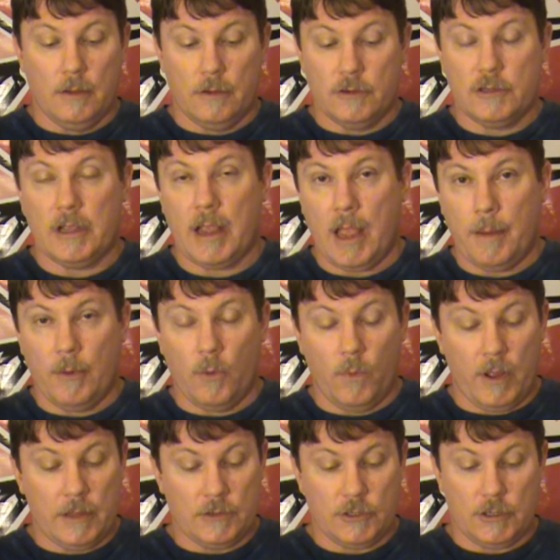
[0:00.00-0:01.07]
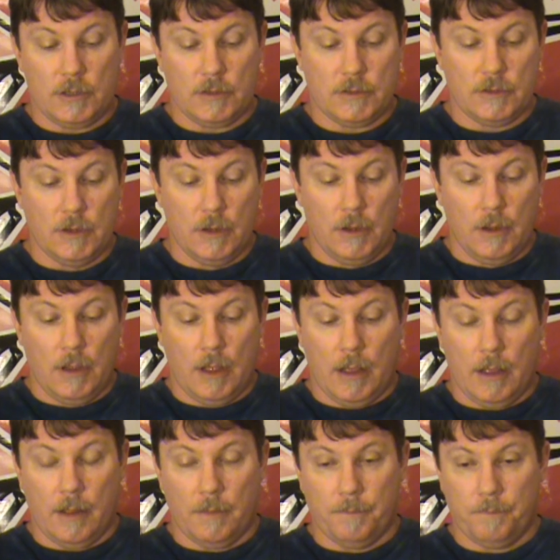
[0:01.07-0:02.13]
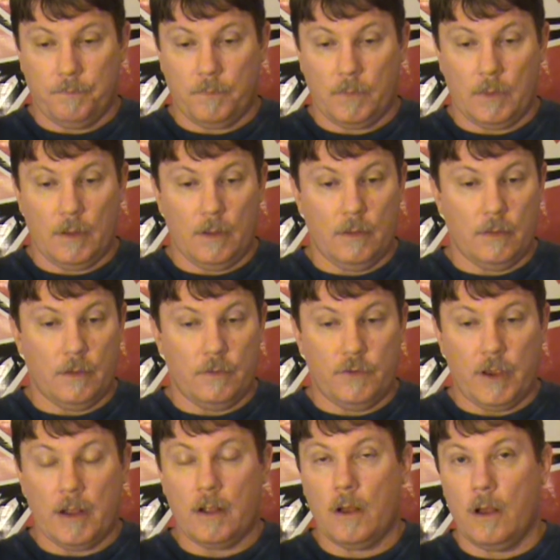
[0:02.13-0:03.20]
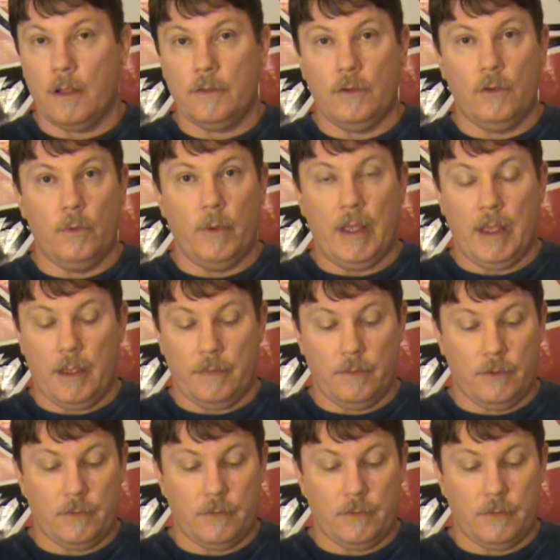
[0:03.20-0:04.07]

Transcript: There's the Gamer Wenches, the Gen Con UN.